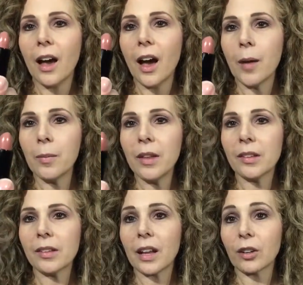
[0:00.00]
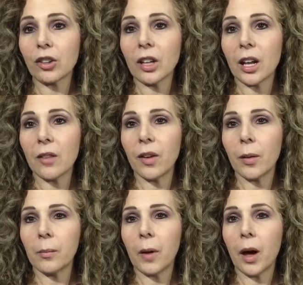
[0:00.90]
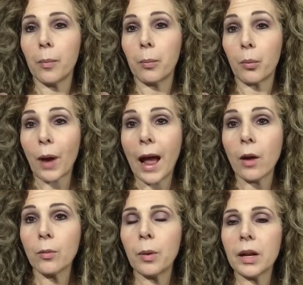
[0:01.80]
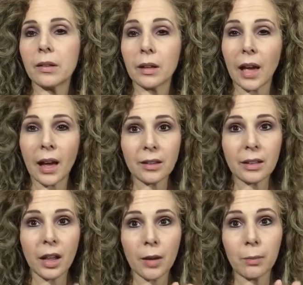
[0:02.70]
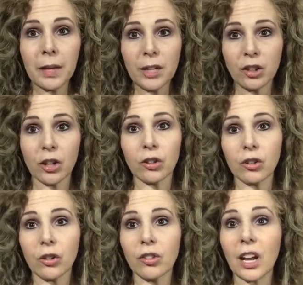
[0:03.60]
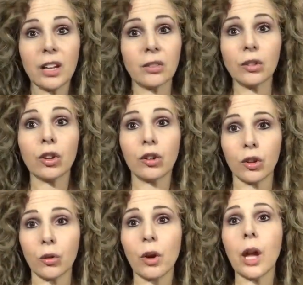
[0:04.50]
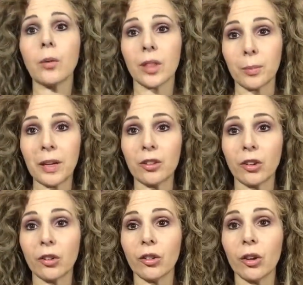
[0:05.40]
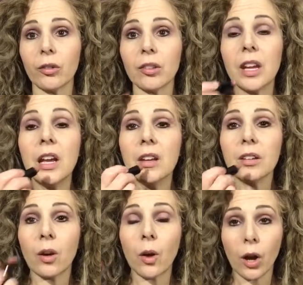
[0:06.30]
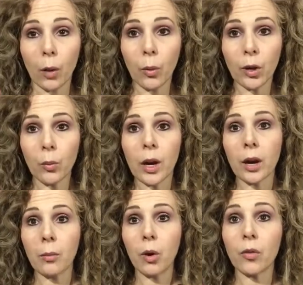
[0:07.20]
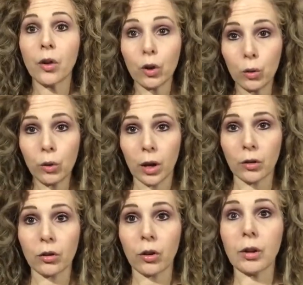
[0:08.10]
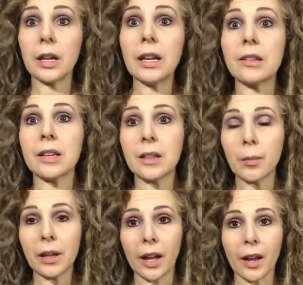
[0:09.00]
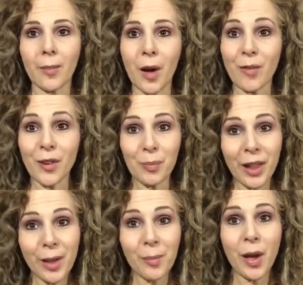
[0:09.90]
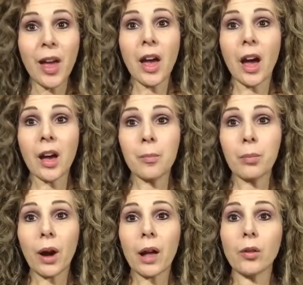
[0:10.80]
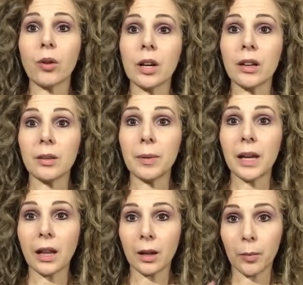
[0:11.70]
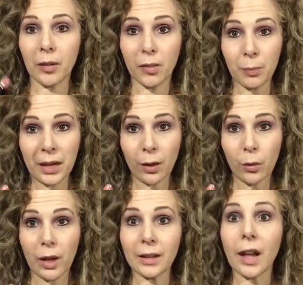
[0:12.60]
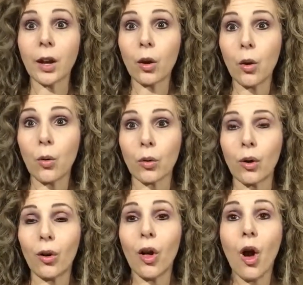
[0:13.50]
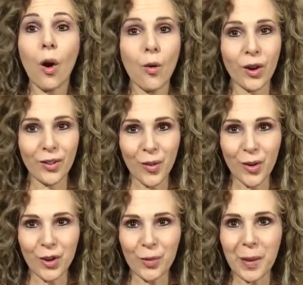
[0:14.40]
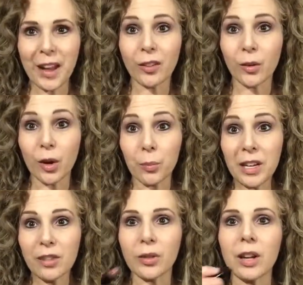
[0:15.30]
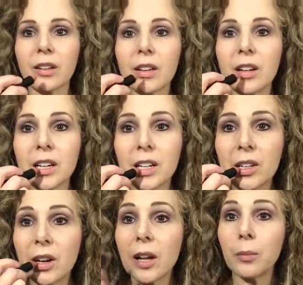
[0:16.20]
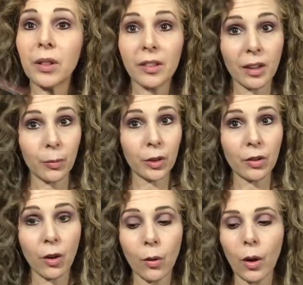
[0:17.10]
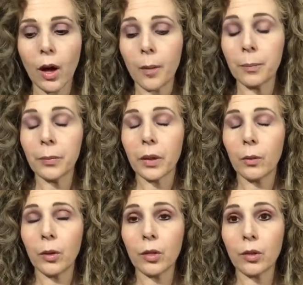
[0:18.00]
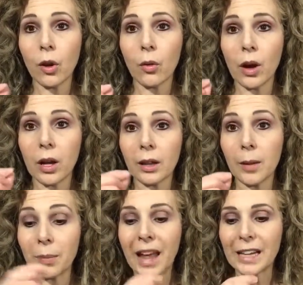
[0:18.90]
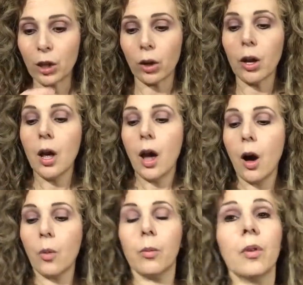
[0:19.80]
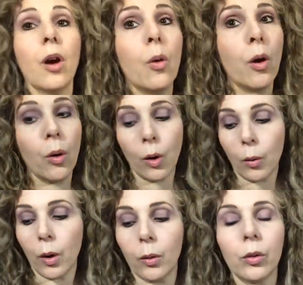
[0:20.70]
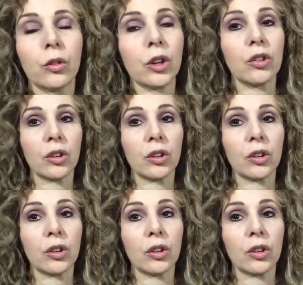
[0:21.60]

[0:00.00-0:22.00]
Um, this is actually kind of a, a brown, but it's, it has a lot of peach undertones, and I don't look so great with the peach undertones, so I want to wear more of a cool undertone. It needs to either be like a mauve plum um, brown, or it needs to be a little bit of a pink one, not a coral or an orange base or a peach one. So I'm going to go ahead and put this on with no um, with no uh, lip liner. Oh, oh, oh, oh, oh, trick,